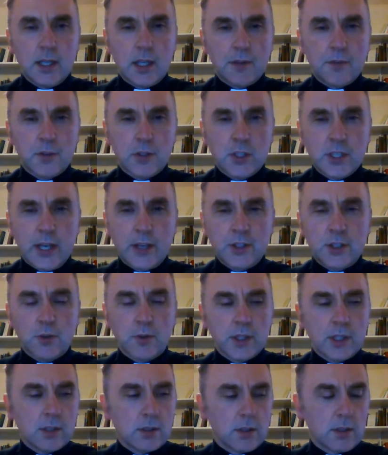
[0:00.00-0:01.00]
Now, for
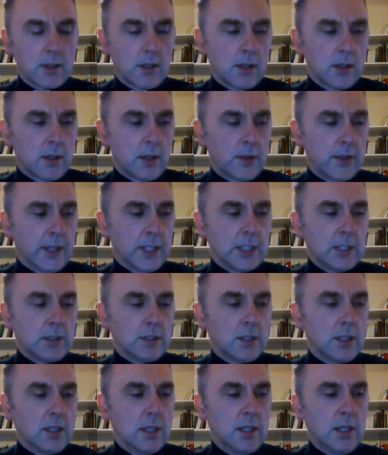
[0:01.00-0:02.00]
centuries,
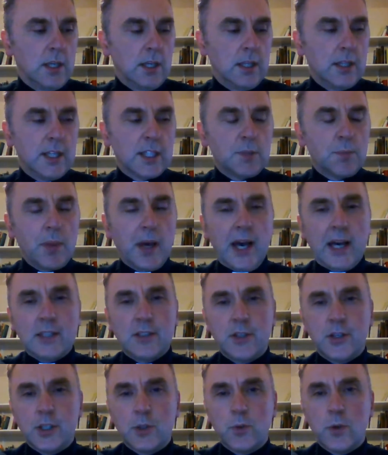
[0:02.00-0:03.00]
this
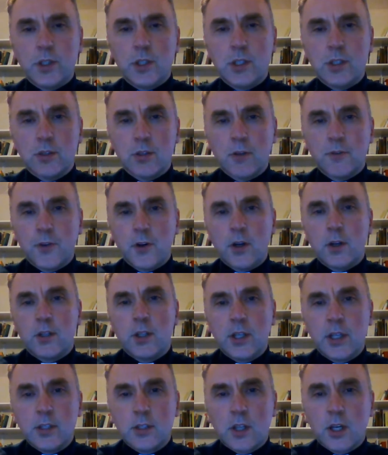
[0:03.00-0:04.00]
passage, which is
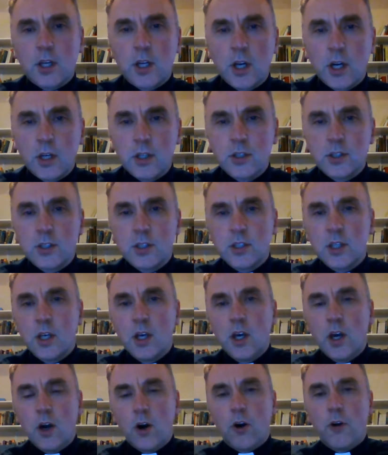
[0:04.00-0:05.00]
referred to as the curse
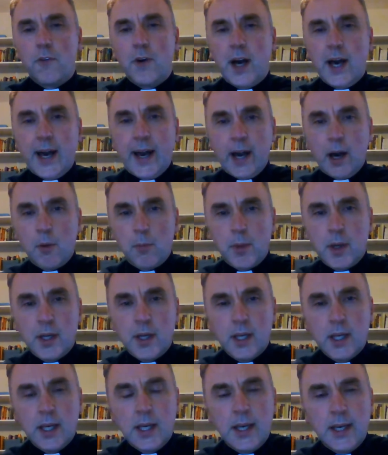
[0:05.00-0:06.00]
of Ham,